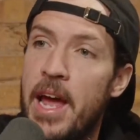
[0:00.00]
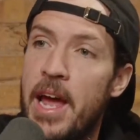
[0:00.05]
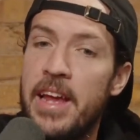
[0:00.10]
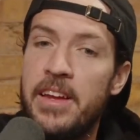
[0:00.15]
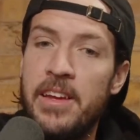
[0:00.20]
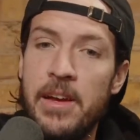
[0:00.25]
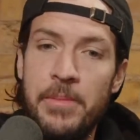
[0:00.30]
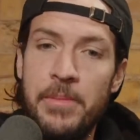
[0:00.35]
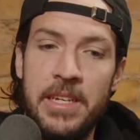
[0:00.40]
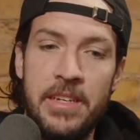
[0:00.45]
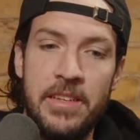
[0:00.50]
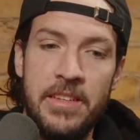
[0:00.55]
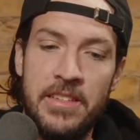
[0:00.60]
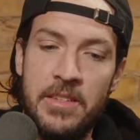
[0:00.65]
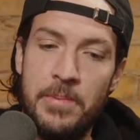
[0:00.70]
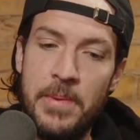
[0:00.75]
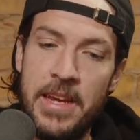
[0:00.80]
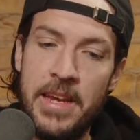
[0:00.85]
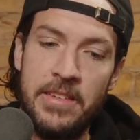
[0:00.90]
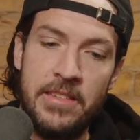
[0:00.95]
I come into the
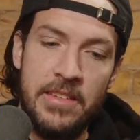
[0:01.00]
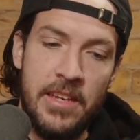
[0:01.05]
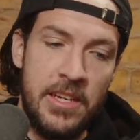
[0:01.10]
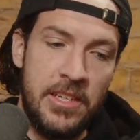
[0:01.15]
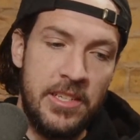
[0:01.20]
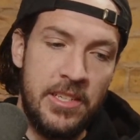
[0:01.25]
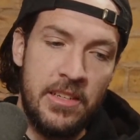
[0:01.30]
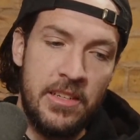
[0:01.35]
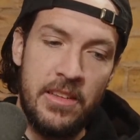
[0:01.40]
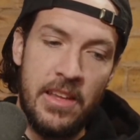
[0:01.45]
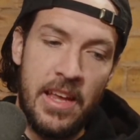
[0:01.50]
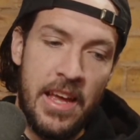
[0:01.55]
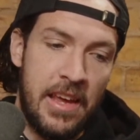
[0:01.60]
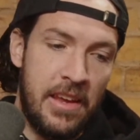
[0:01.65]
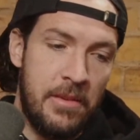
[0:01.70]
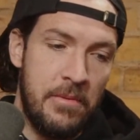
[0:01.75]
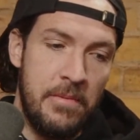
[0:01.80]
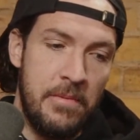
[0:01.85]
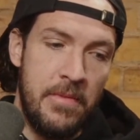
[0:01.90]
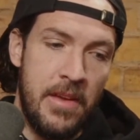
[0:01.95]
space station,
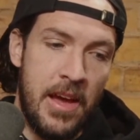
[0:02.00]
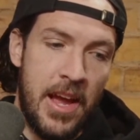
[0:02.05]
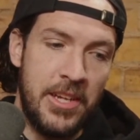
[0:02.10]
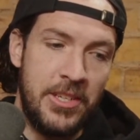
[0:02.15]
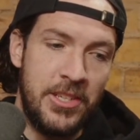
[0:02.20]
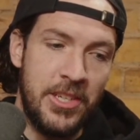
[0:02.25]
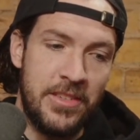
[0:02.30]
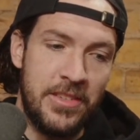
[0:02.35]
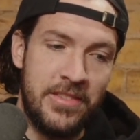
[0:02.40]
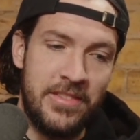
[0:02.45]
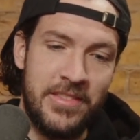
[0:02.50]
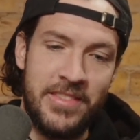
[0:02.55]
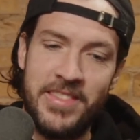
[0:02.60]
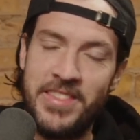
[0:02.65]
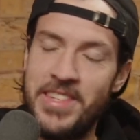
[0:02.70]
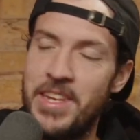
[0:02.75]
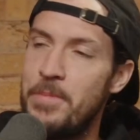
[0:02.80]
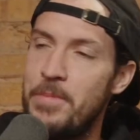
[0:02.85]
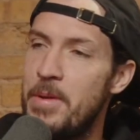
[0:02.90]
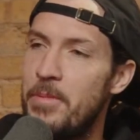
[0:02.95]
I just
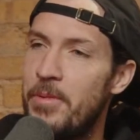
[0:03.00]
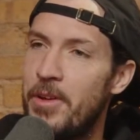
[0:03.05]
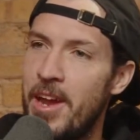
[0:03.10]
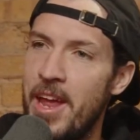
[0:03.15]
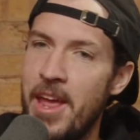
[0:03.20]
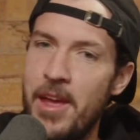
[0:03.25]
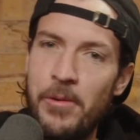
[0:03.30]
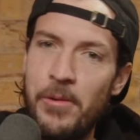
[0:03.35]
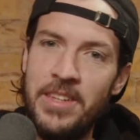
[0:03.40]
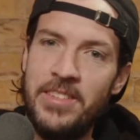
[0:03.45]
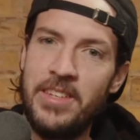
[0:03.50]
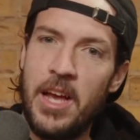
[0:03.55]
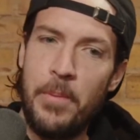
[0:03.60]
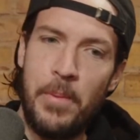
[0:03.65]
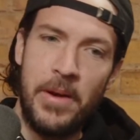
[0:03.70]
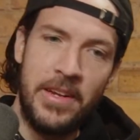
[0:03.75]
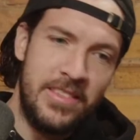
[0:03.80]
see people hey, what's up?